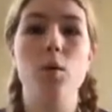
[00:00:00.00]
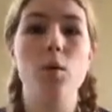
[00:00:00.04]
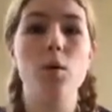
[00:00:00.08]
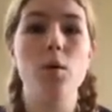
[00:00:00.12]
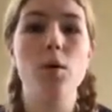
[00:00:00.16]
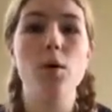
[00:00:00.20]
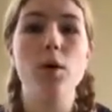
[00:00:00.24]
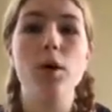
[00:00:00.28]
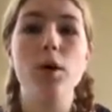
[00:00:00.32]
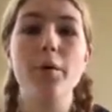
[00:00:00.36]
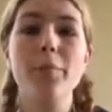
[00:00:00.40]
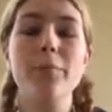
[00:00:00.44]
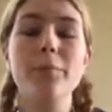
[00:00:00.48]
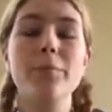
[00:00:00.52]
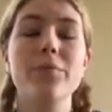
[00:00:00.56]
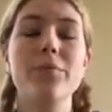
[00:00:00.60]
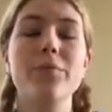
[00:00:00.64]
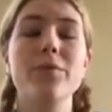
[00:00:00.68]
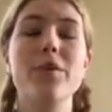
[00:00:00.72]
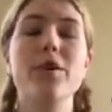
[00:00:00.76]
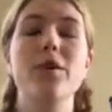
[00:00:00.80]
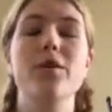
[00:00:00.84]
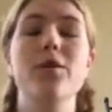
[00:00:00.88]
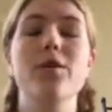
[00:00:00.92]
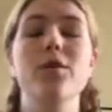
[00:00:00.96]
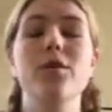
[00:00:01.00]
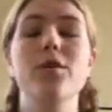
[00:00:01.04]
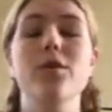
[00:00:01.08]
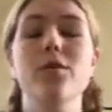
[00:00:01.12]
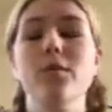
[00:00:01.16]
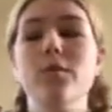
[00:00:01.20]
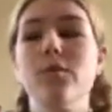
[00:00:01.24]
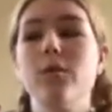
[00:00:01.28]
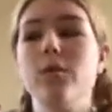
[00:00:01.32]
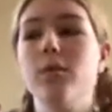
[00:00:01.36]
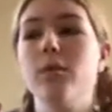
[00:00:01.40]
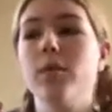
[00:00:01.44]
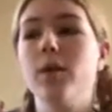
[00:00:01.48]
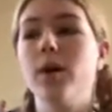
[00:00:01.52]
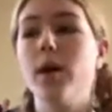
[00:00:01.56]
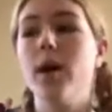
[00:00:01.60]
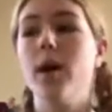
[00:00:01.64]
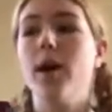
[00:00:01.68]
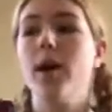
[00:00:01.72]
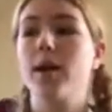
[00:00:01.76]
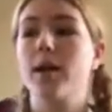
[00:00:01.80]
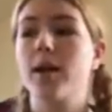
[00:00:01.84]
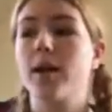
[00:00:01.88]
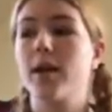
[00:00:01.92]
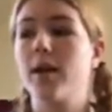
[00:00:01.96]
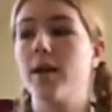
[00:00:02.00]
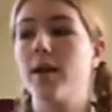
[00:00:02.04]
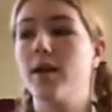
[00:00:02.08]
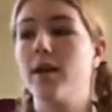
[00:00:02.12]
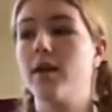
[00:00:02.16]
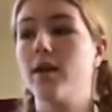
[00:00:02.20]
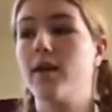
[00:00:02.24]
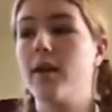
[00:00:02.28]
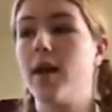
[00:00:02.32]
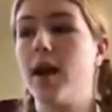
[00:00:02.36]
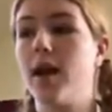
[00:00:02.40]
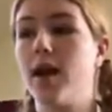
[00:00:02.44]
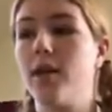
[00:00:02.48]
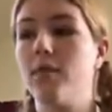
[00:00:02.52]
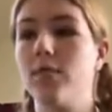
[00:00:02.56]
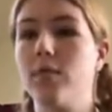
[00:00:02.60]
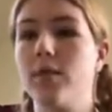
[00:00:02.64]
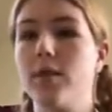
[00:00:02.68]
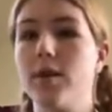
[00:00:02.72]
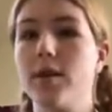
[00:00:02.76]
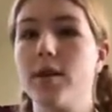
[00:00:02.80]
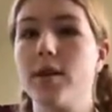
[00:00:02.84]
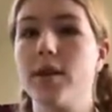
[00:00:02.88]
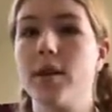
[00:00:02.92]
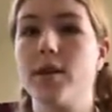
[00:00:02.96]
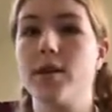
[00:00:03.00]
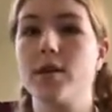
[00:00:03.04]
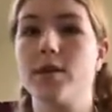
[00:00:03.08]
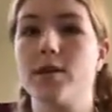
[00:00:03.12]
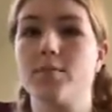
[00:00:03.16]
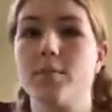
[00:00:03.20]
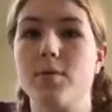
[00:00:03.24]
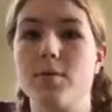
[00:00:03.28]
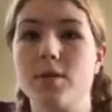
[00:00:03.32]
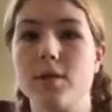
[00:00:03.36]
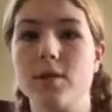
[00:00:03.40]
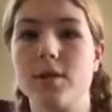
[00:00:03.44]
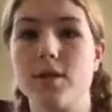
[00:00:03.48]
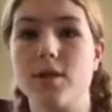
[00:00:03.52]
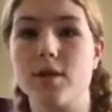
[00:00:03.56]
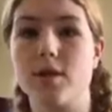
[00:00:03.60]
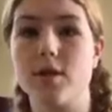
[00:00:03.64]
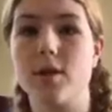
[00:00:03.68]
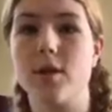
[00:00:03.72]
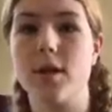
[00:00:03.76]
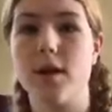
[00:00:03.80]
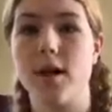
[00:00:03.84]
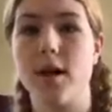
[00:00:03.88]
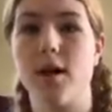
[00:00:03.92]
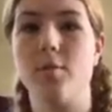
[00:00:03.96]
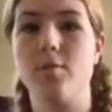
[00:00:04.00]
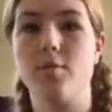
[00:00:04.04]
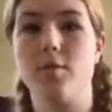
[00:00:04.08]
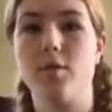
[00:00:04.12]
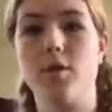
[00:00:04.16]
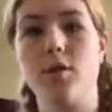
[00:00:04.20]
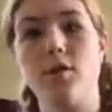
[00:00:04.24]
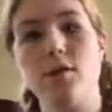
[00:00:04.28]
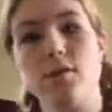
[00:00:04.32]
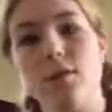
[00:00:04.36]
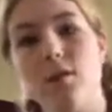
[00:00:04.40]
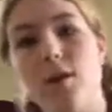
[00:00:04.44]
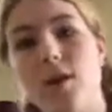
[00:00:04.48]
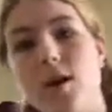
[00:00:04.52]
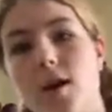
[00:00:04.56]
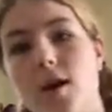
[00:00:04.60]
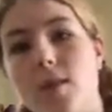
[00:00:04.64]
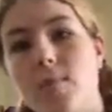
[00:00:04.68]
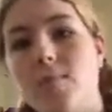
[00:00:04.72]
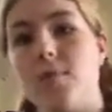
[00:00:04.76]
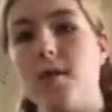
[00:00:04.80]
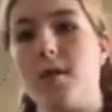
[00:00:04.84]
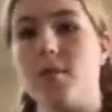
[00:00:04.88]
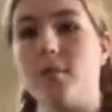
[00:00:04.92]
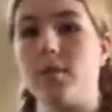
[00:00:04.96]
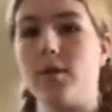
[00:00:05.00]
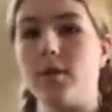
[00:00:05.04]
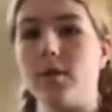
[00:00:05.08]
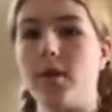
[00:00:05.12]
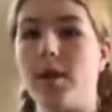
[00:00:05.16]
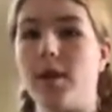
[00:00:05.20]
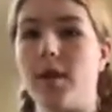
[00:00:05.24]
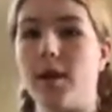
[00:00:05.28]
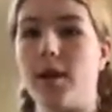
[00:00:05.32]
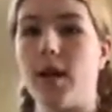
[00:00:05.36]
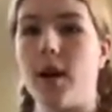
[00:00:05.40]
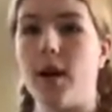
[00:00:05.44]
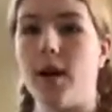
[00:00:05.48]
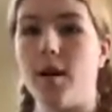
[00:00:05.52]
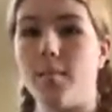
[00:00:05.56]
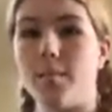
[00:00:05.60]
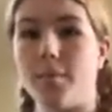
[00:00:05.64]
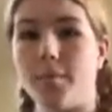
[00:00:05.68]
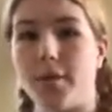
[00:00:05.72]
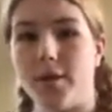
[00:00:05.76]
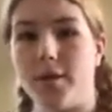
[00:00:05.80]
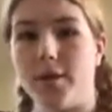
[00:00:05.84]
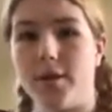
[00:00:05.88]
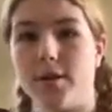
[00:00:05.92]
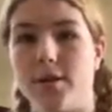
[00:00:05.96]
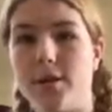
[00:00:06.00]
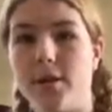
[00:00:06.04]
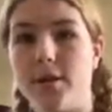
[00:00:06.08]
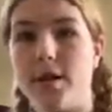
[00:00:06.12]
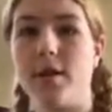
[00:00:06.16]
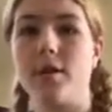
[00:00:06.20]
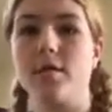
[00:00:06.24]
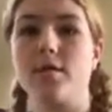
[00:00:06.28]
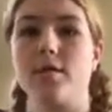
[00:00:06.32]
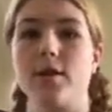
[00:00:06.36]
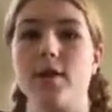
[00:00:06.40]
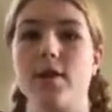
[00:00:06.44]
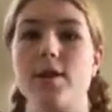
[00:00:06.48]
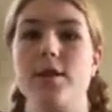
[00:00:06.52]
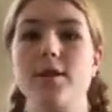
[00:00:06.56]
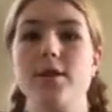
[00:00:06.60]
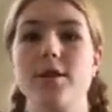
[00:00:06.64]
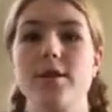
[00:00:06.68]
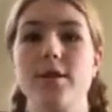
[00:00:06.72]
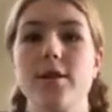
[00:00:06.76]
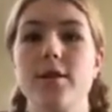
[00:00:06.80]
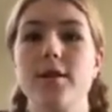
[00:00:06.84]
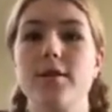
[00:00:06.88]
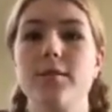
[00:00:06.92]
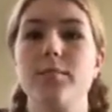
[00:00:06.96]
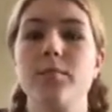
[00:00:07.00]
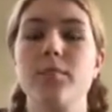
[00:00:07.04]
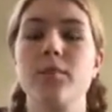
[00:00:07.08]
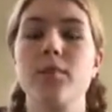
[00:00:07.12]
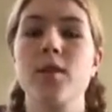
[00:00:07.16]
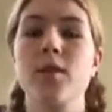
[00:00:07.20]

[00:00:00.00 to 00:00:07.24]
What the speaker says: or you can have one that's supposed to help you be able to get up and down easier,